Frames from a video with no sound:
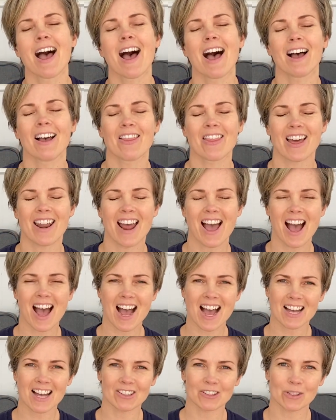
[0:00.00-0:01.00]
And then
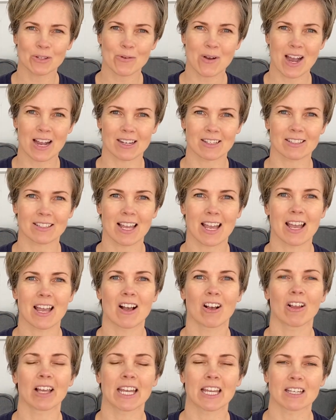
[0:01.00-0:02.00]
as you
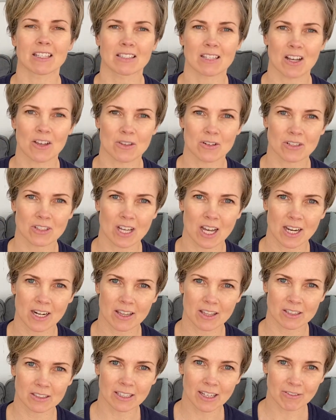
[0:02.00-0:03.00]
exhale, hands either side of
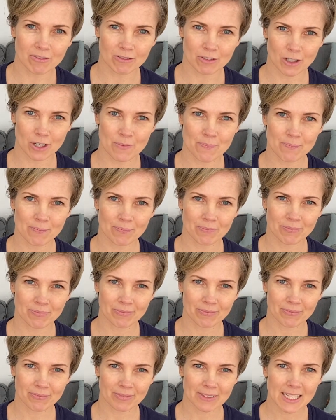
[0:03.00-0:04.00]
the left foot.
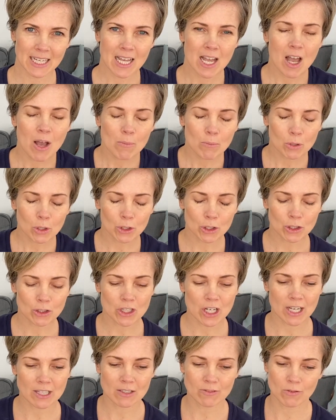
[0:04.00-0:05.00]
Pull your
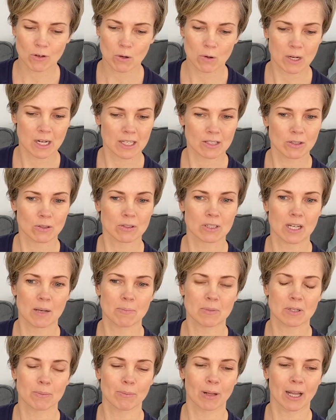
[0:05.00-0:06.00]
chest forward as you step
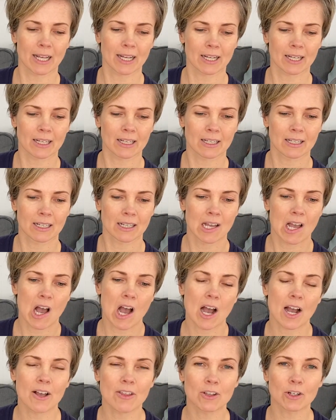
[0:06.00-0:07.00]
to plank.
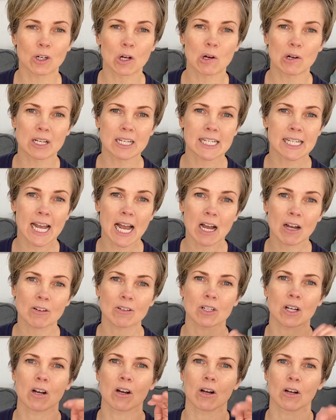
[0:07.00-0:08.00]
Either go to down
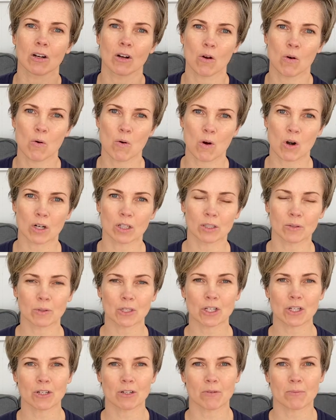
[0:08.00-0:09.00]
dog or lower
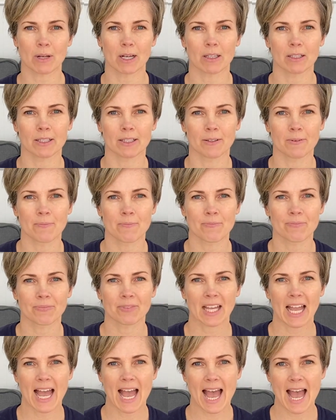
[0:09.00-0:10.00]
to your belly.
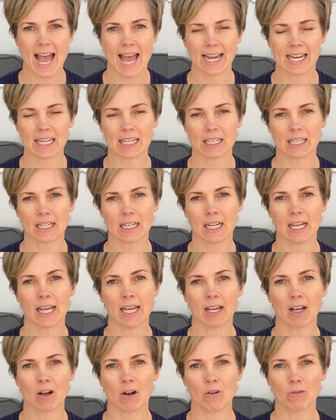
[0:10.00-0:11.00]
And
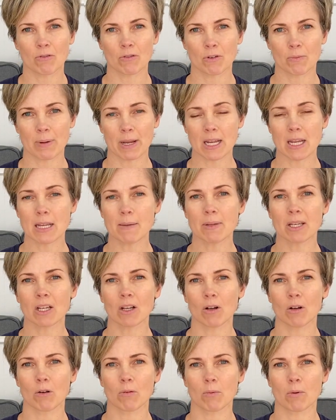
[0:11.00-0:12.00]
inhale for baby
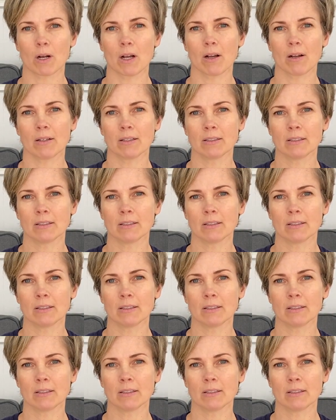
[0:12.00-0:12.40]
cobra.